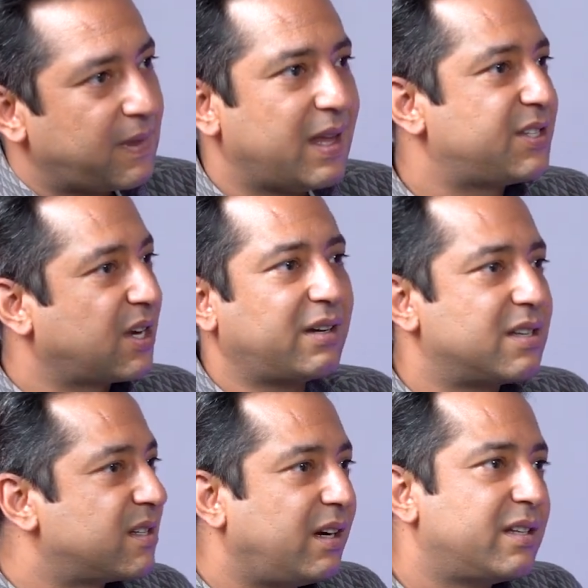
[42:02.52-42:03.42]
HR
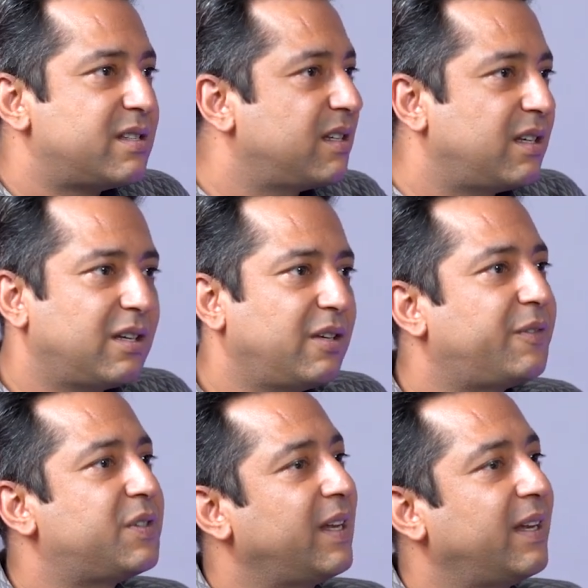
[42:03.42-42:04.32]
consultancy,
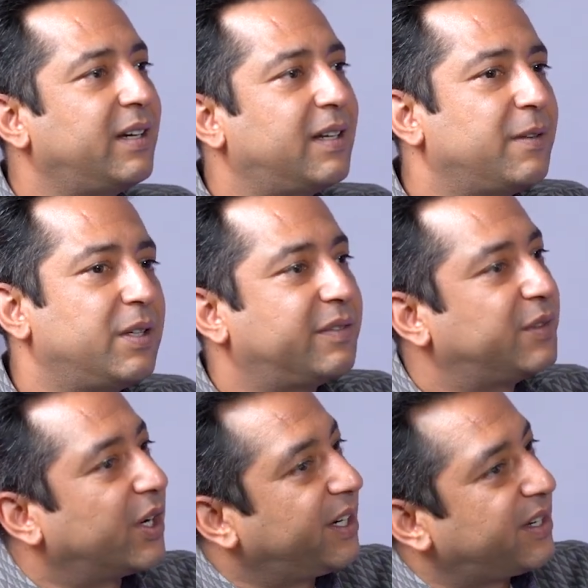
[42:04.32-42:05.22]
you've seen it, you have
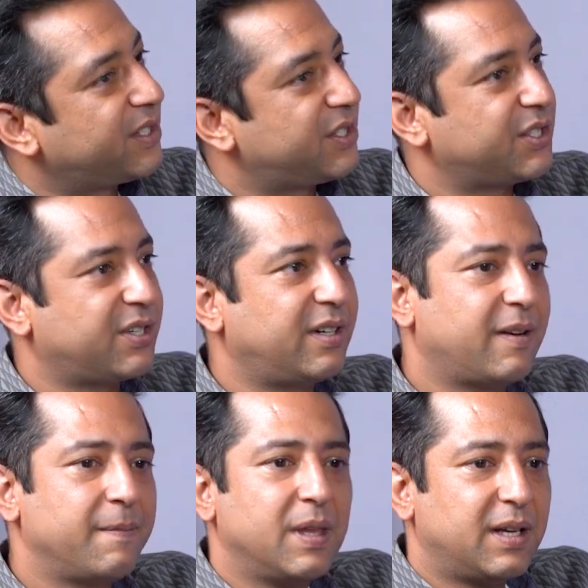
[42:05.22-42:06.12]
got it registered
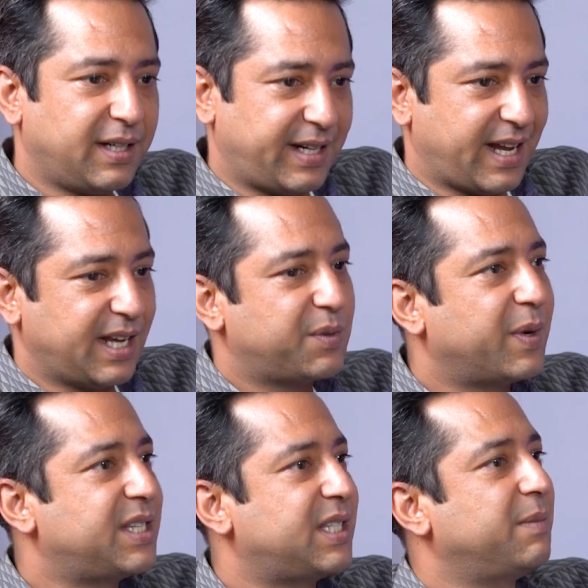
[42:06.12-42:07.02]
that
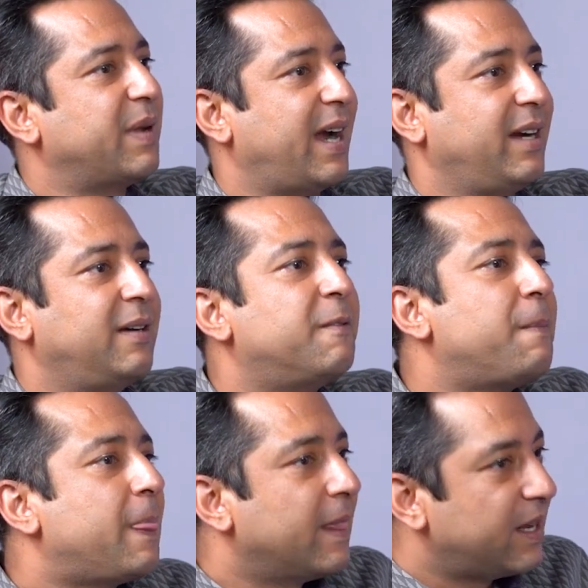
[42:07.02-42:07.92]
XYZ brand
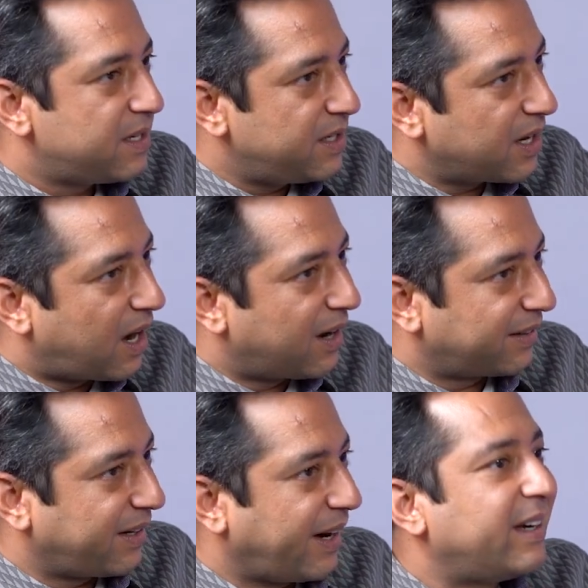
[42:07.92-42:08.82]
are
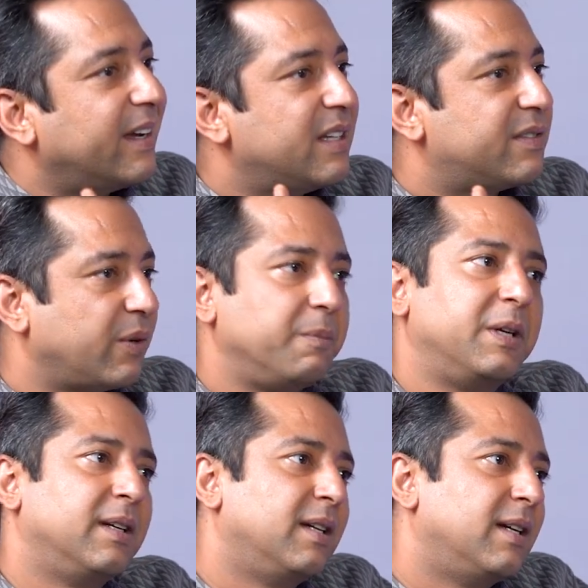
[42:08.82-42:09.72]
the right guys for
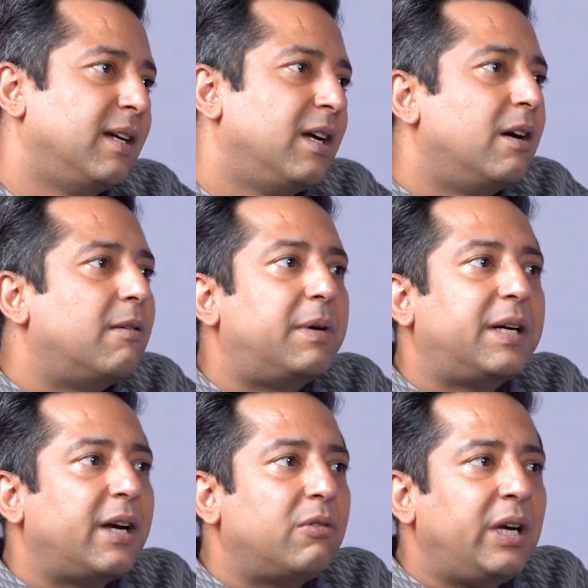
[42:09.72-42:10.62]
me.
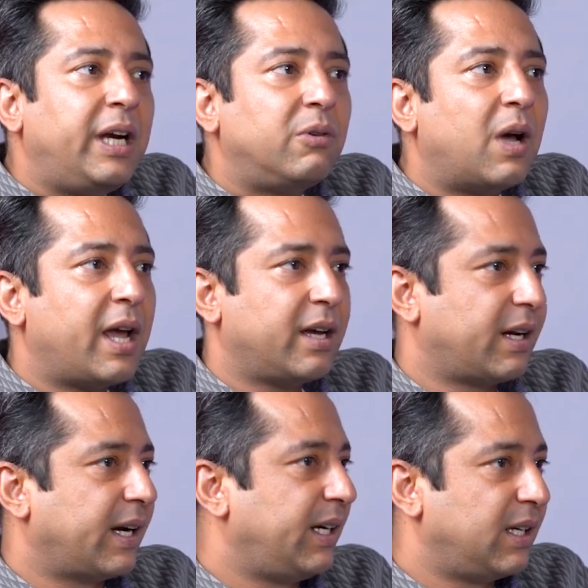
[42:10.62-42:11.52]
But I don't need to hire
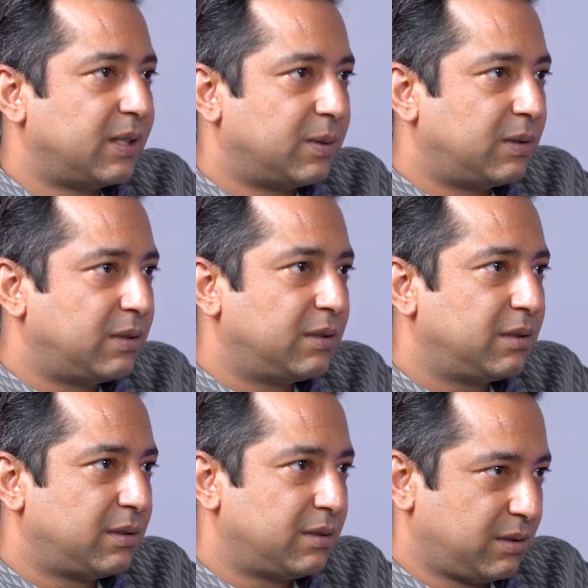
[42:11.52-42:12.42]
right now.
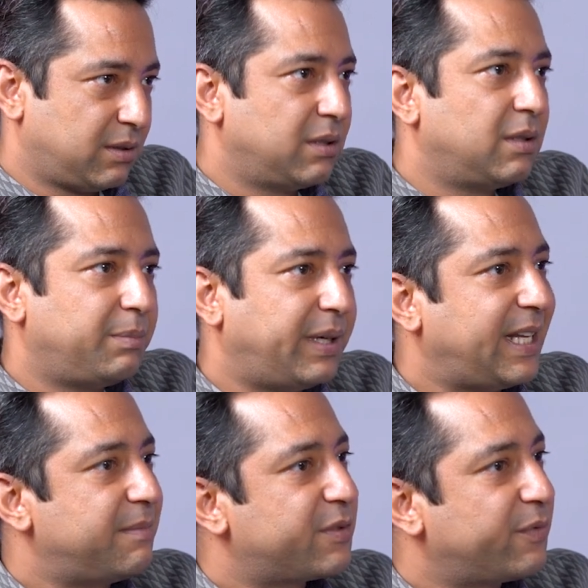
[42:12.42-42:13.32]
My
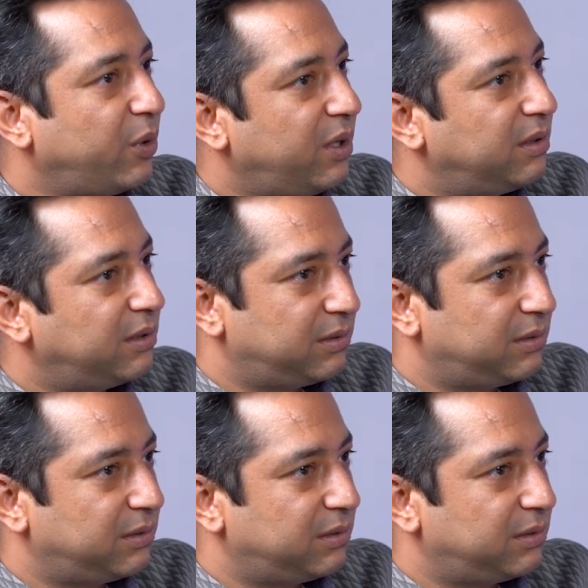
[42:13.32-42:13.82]
team is full.